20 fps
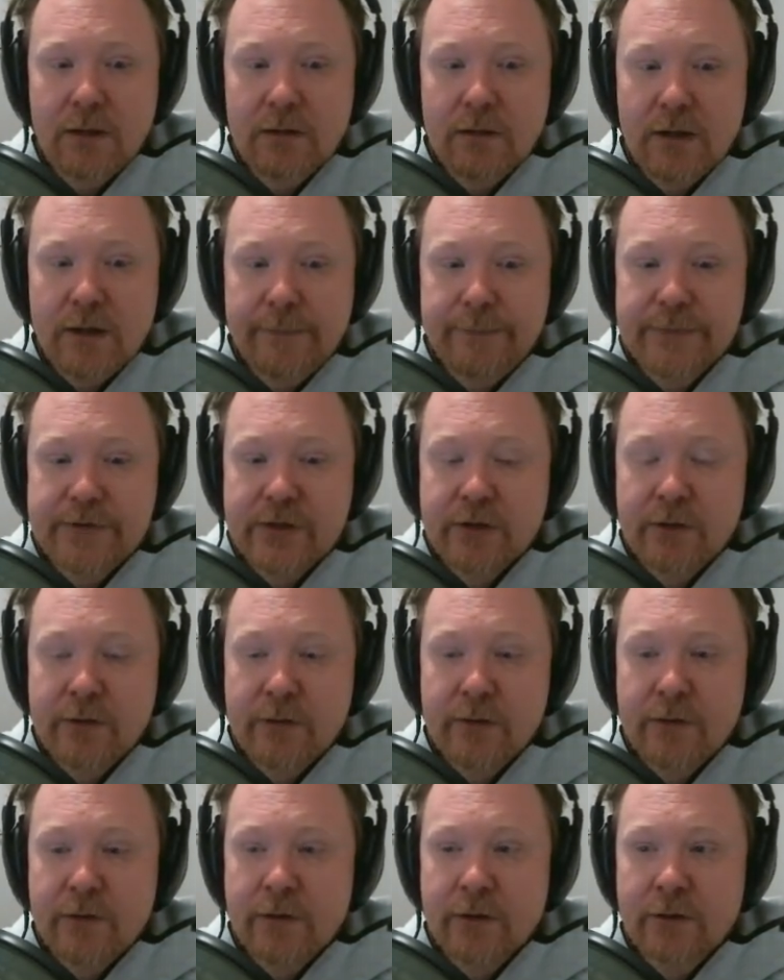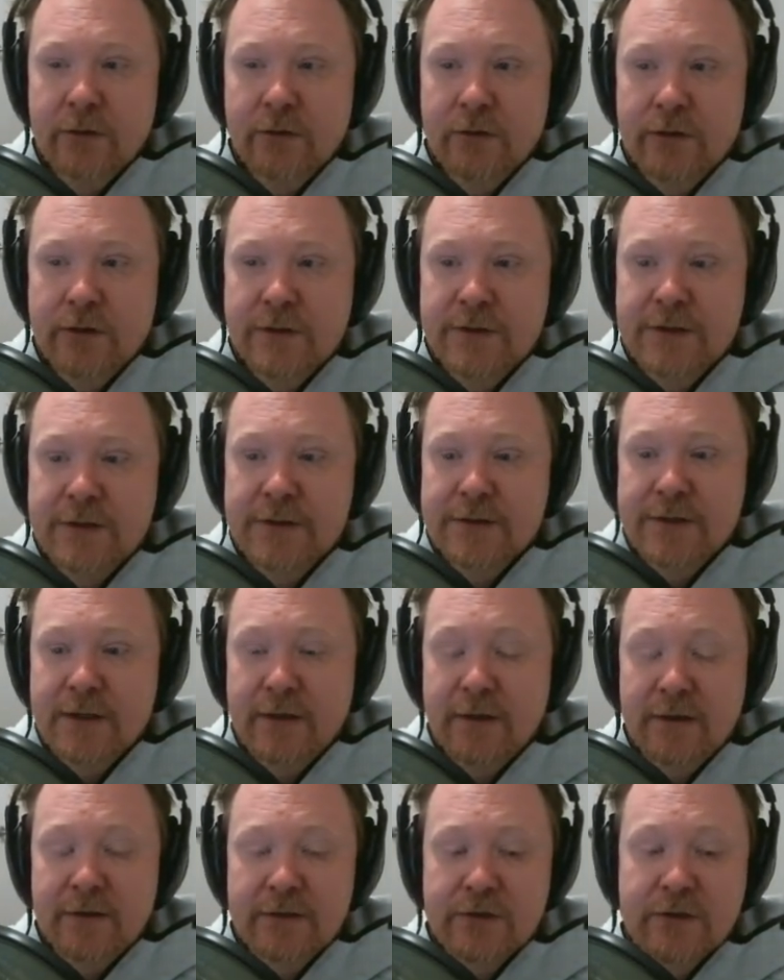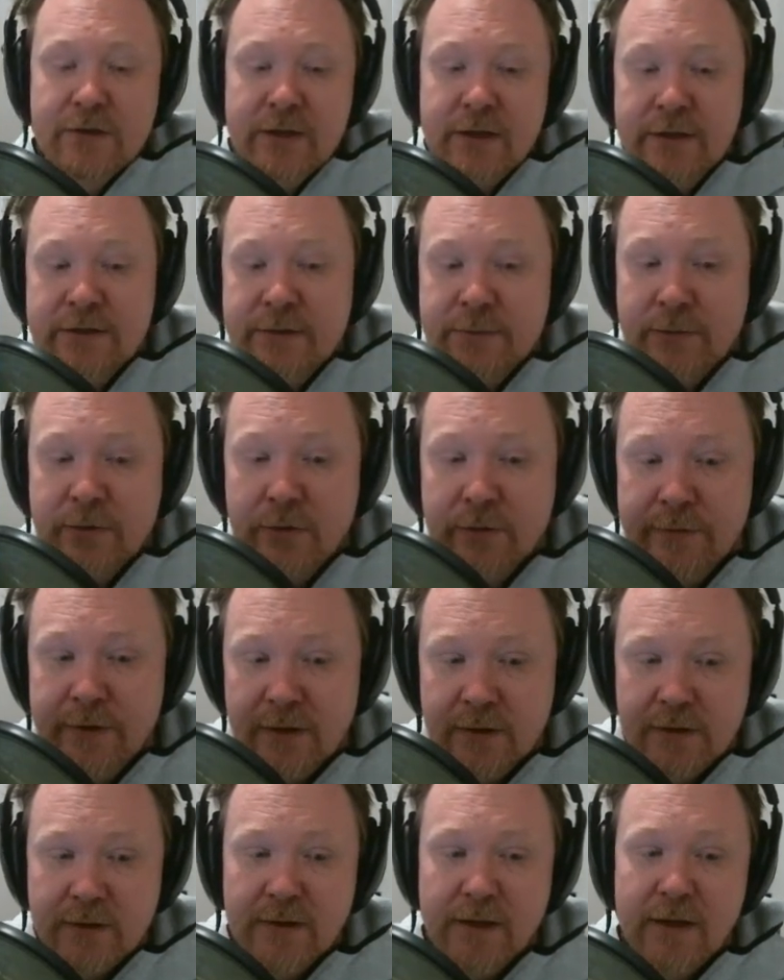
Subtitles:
All right, so the good news is that the industry is improving.